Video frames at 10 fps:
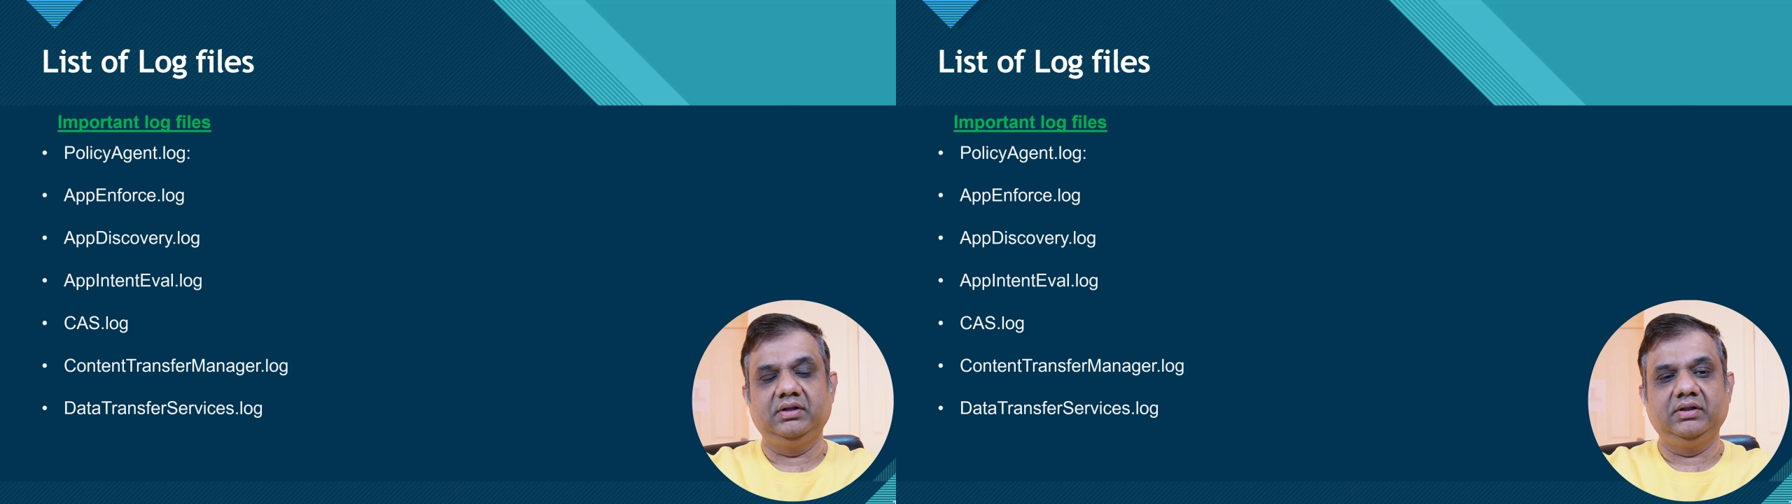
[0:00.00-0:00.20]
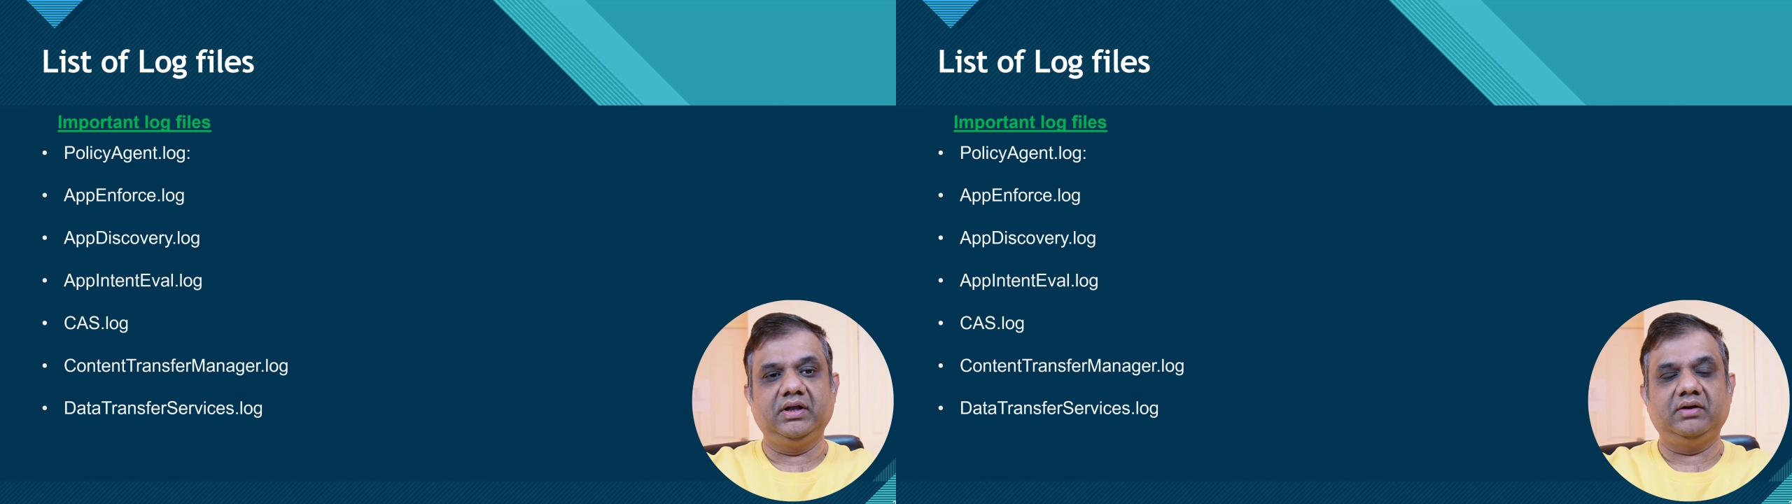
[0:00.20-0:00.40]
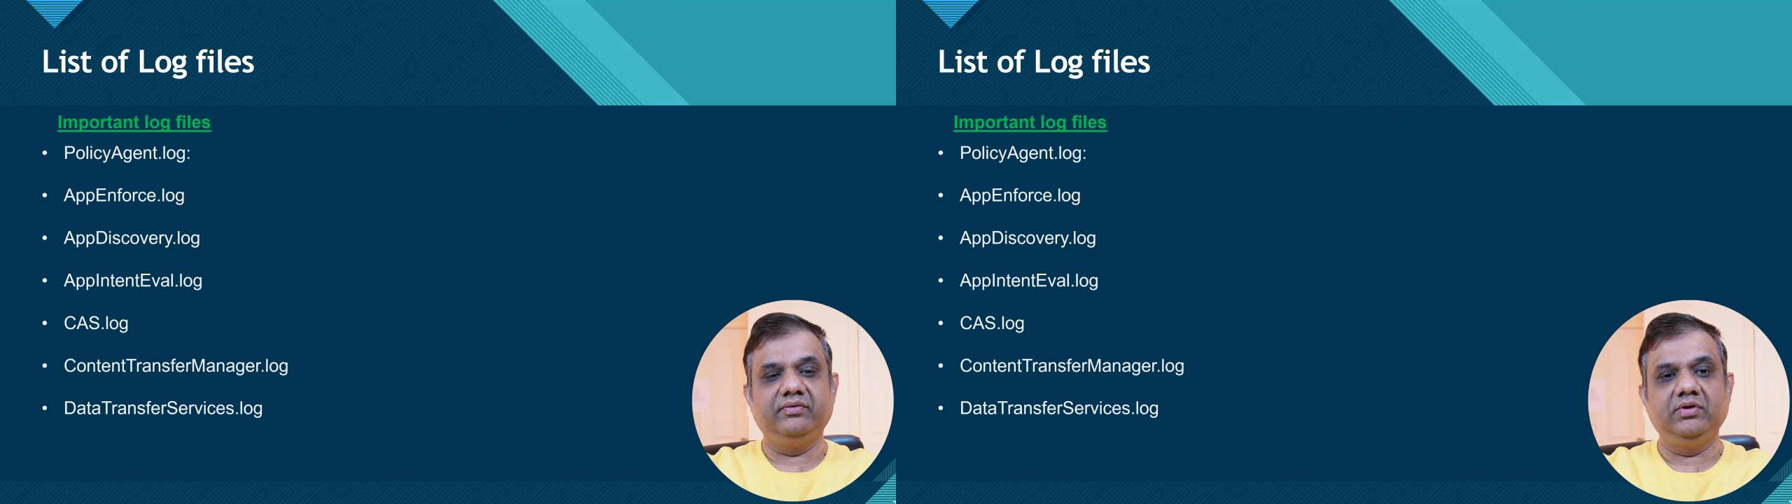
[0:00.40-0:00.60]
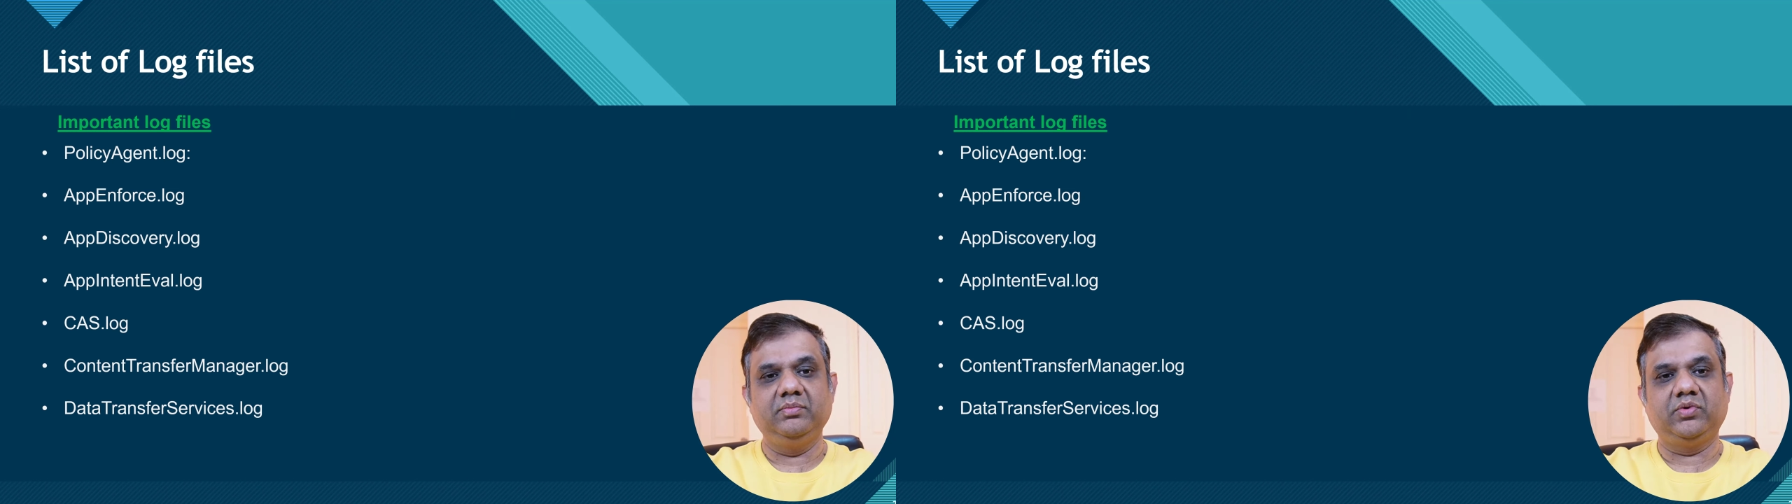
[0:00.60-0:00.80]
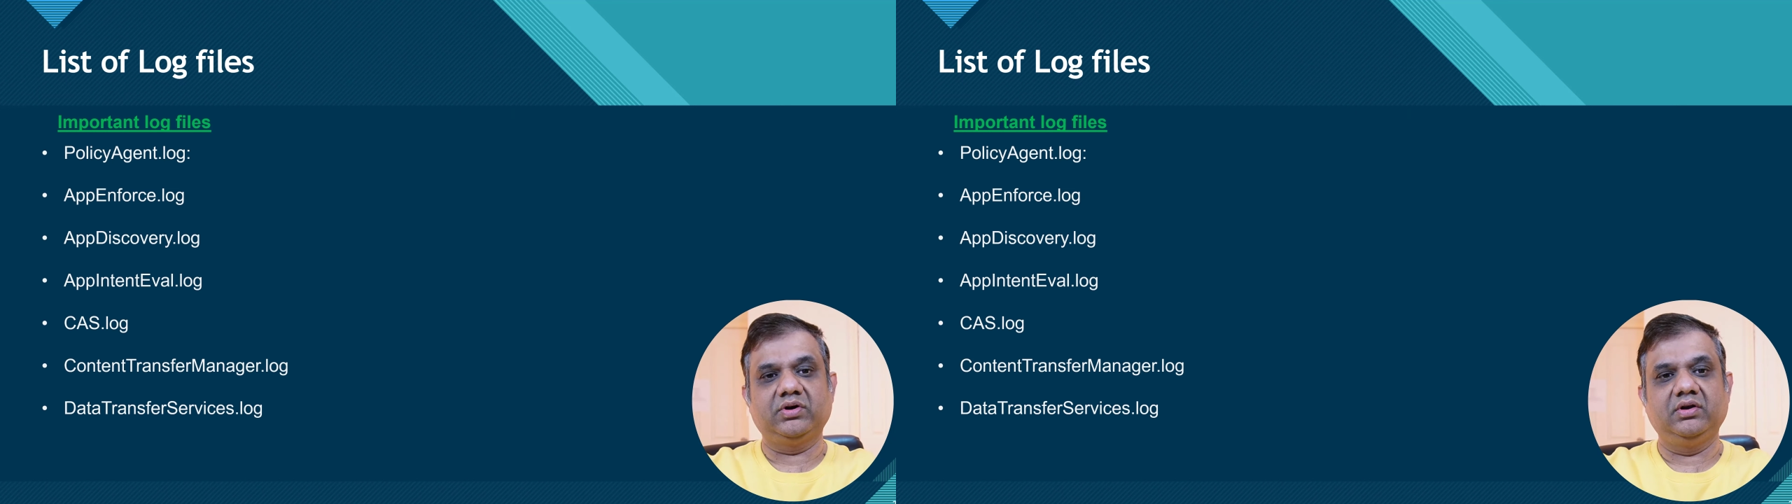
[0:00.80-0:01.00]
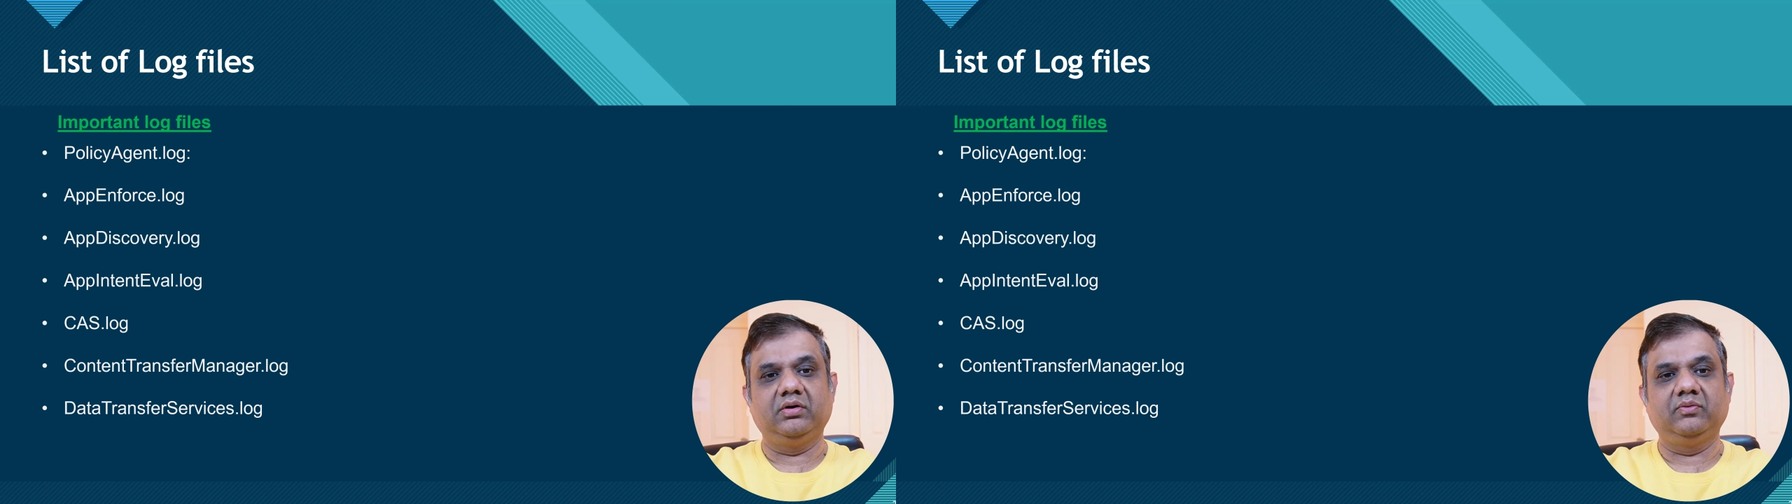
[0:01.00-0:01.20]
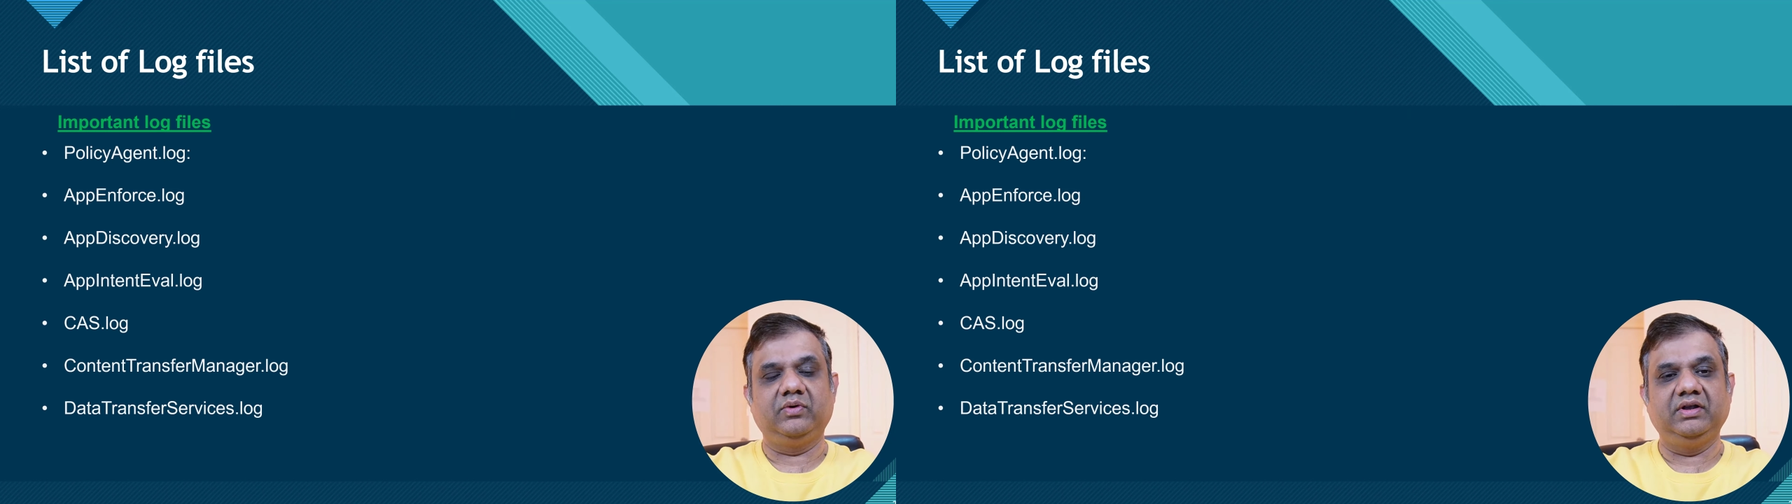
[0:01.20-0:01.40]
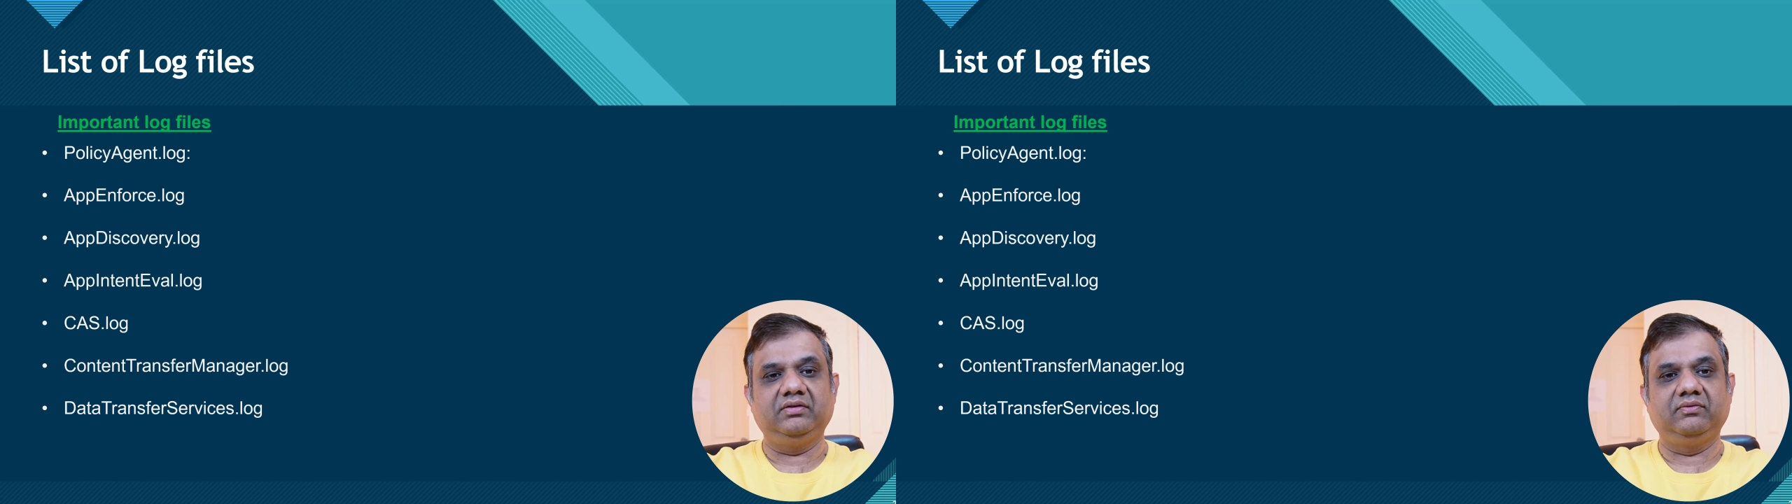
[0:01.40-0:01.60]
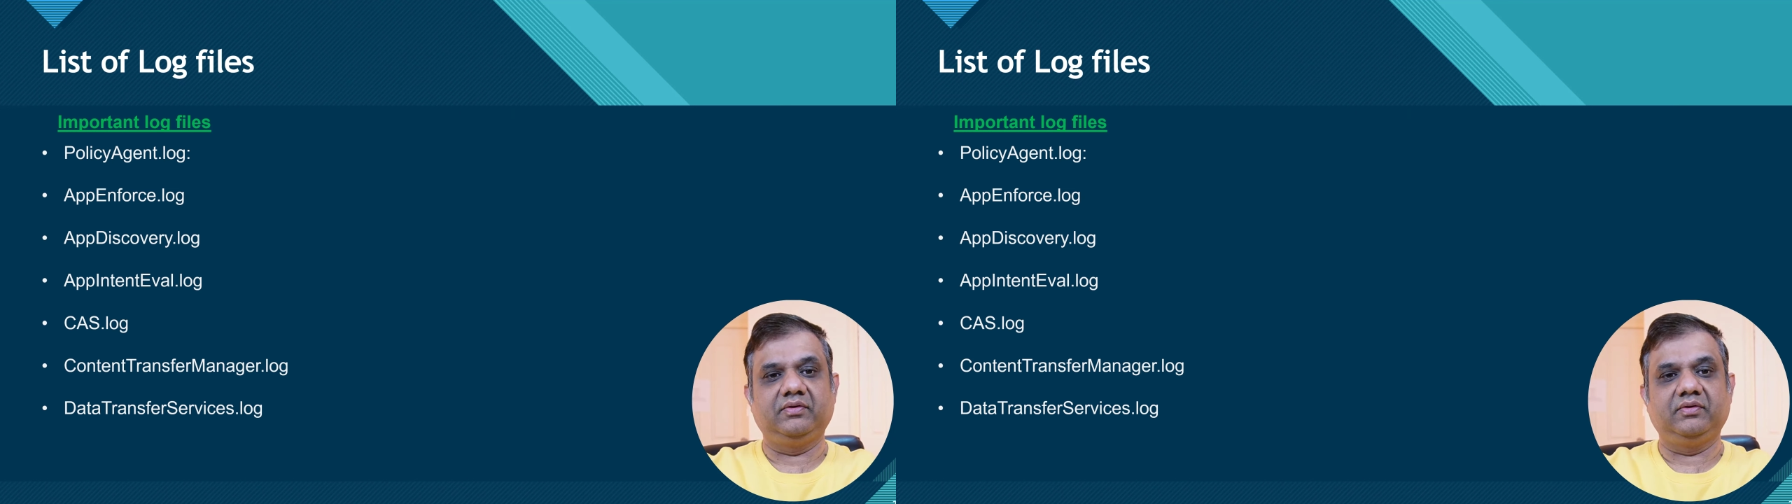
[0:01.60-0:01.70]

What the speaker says: There are few important log files